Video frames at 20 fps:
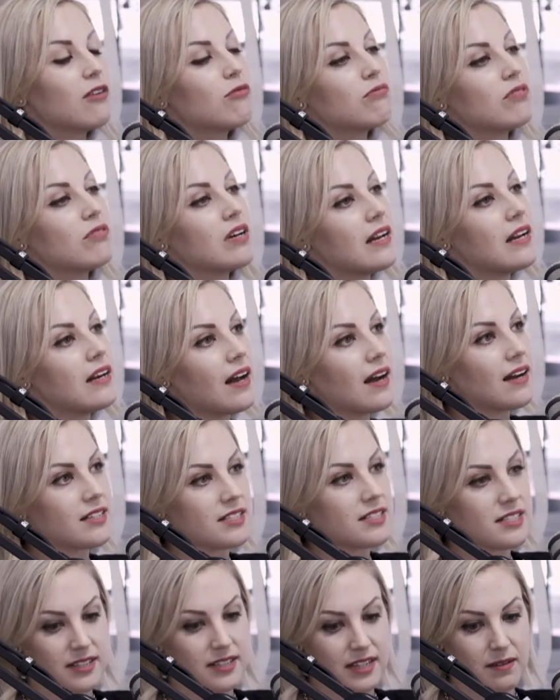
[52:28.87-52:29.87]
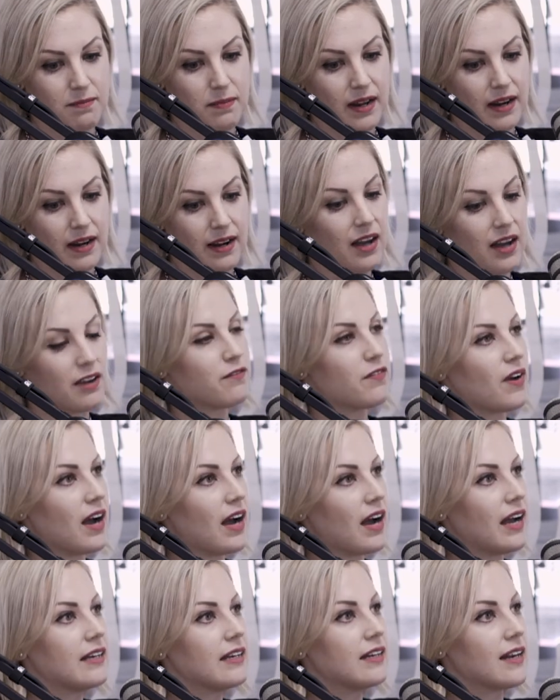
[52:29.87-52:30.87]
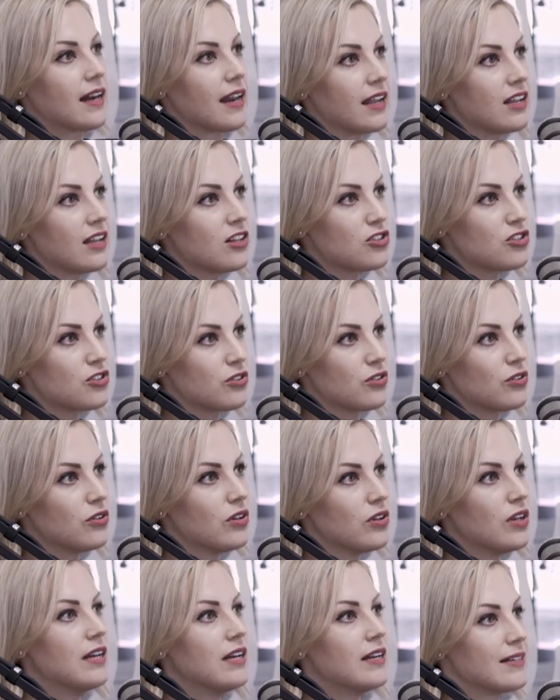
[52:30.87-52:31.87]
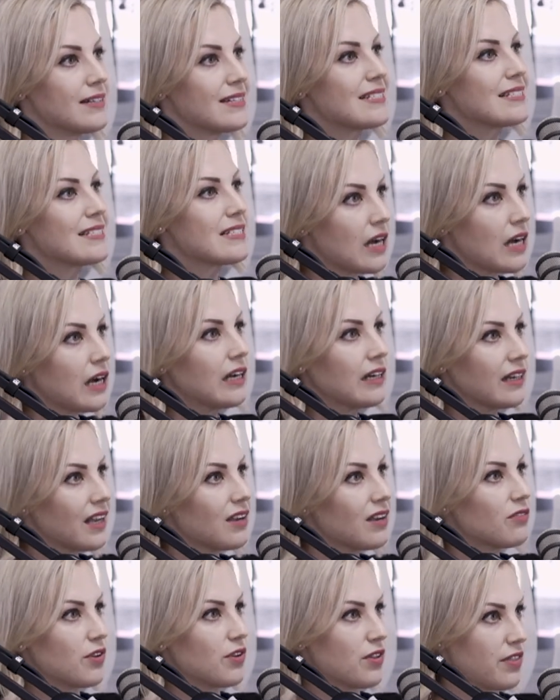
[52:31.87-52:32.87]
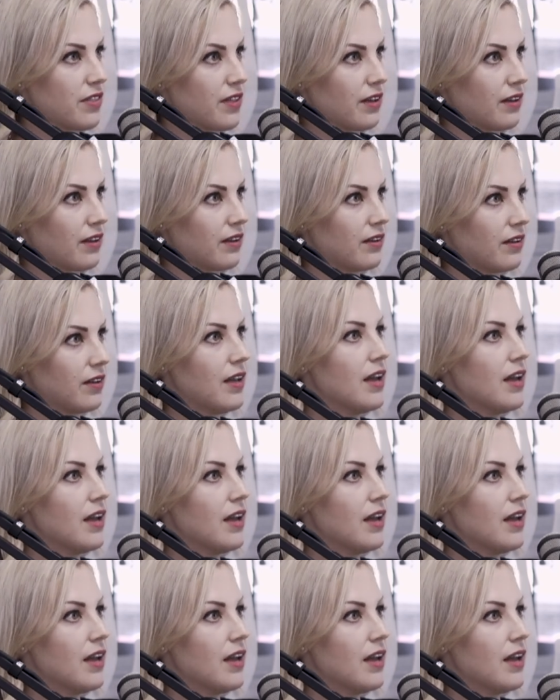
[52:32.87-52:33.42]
realized in my life I need to decide everything